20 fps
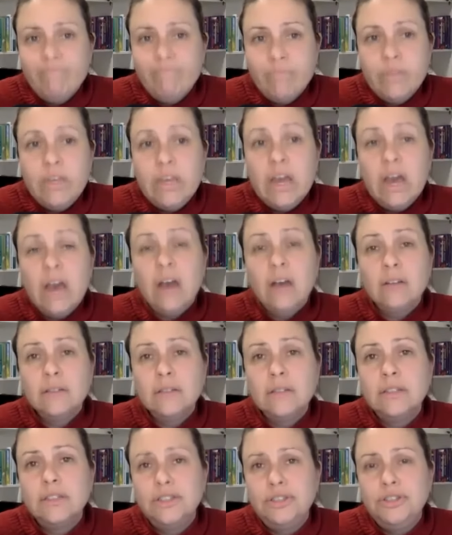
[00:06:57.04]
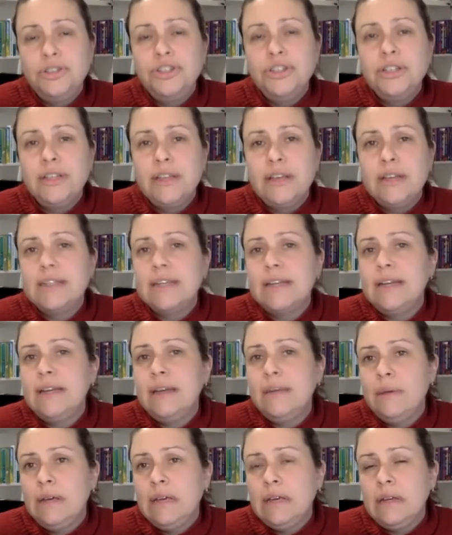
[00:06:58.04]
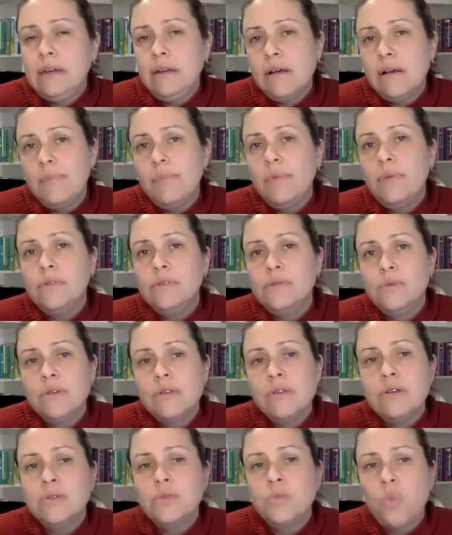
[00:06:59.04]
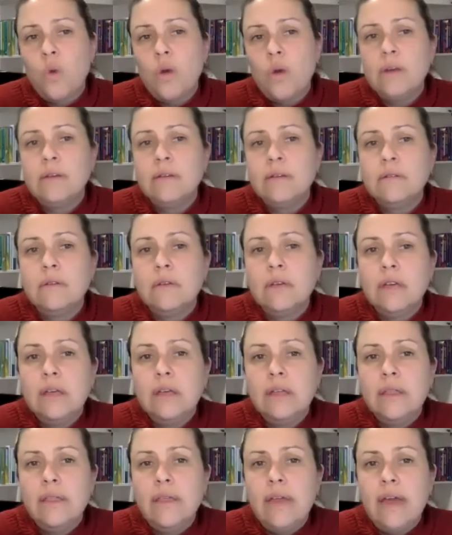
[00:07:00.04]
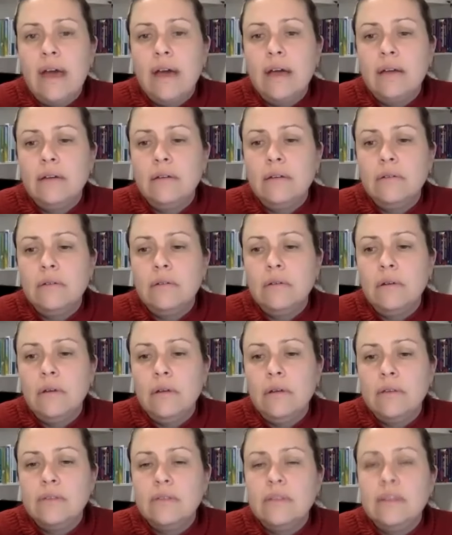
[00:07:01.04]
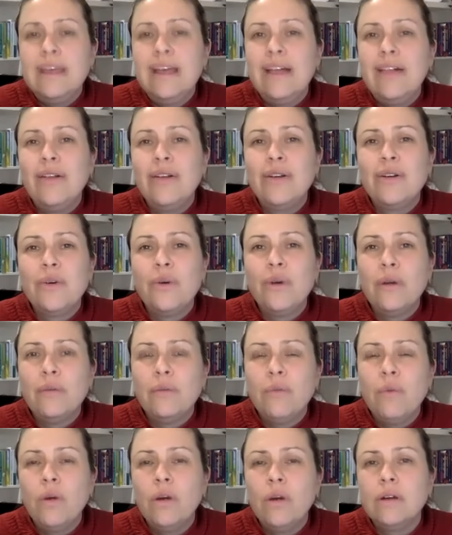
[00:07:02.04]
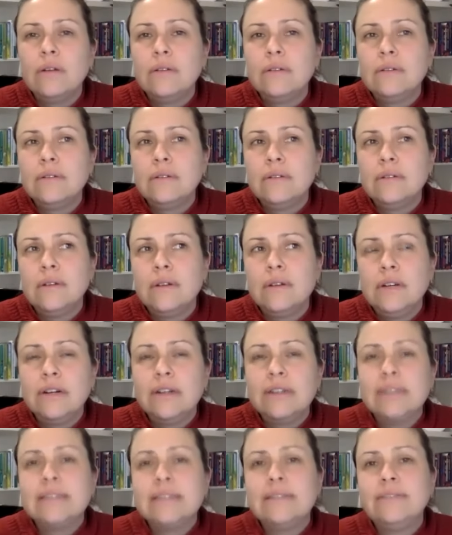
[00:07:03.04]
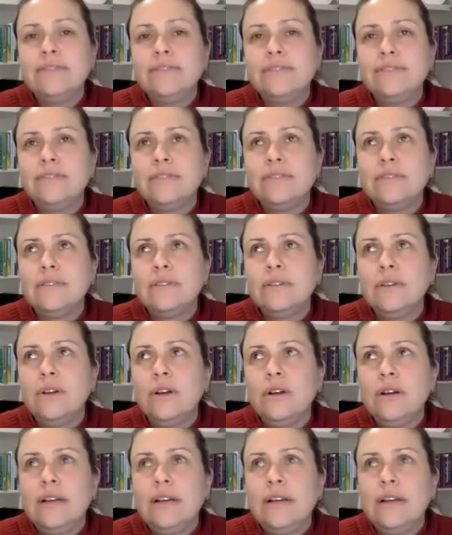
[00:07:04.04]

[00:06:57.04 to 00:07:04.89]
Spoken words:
Yeah, there's usually that dynamic in couples where there's one that is the yeller or more aggressive or